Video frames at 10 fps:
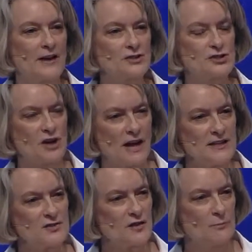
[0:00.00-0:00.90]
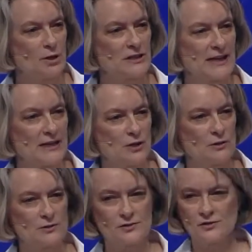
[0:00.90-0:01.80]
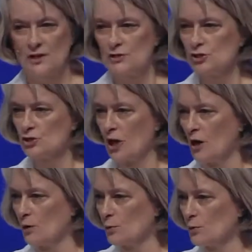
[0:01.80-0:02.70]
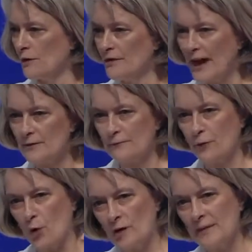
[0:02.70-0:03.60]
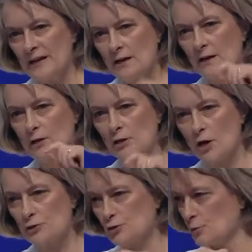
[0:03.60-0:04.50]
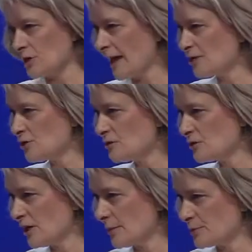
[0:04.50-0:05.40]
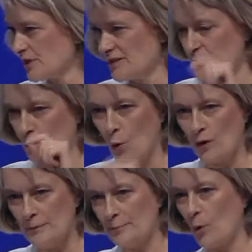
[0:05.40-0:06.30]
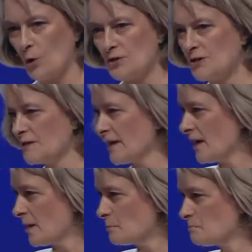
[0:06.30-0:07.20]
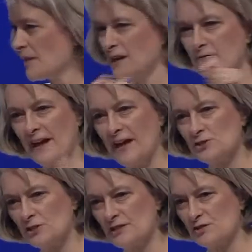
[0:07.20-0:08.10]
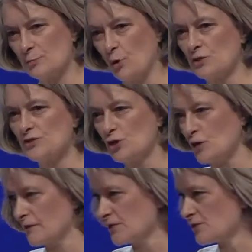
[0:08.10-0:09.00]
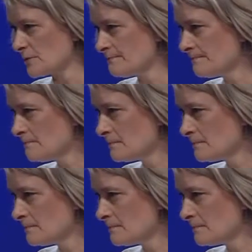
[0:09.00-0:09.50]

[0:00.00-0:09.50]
Now, studies of millennials show that forming close relationships is more important to them than evangelism or service.